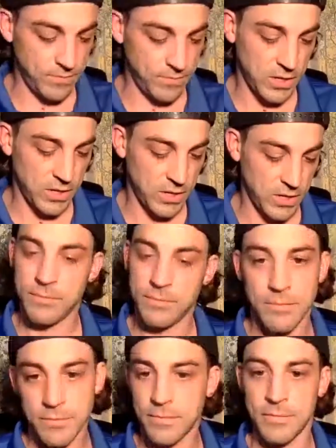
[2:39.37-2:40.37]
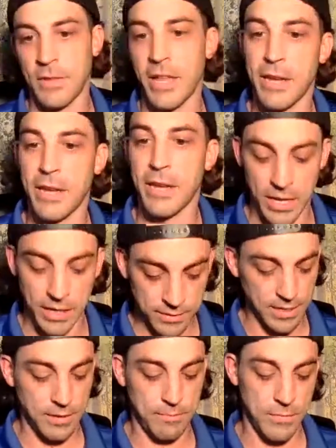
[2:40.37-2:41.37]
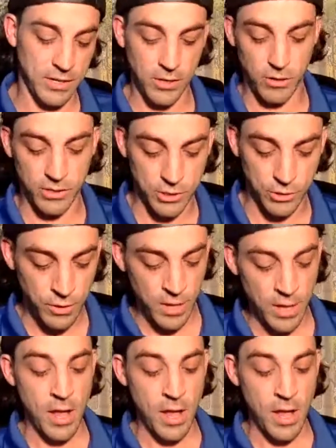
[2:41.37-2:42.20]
dumb, lame things that Minnesotas do.